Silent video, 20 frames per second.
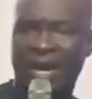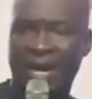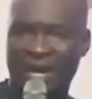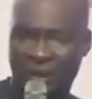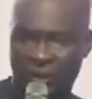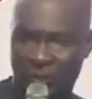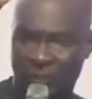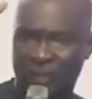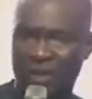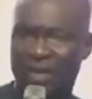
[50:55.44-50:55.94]
and
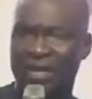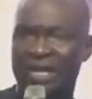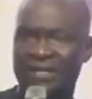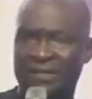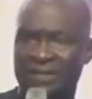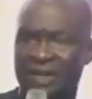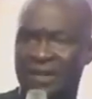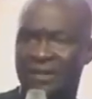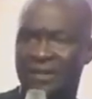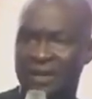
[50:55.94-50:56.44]

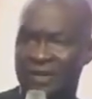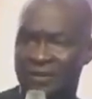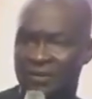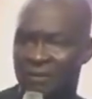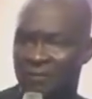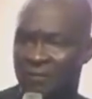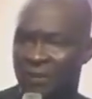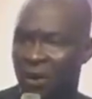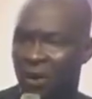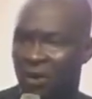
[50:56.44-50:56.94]
experience the grace
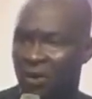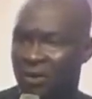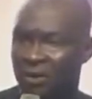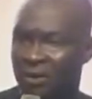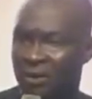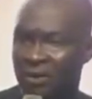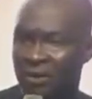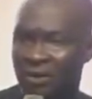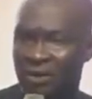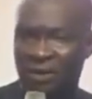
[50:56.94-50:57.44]
of God
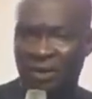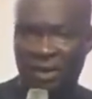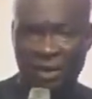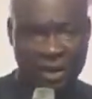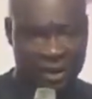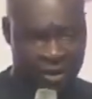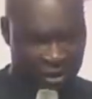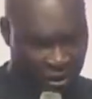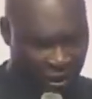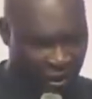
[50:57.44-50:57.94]

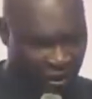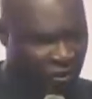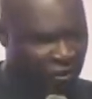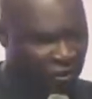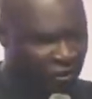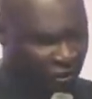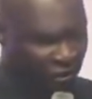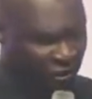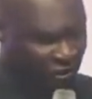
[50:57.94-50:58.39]
in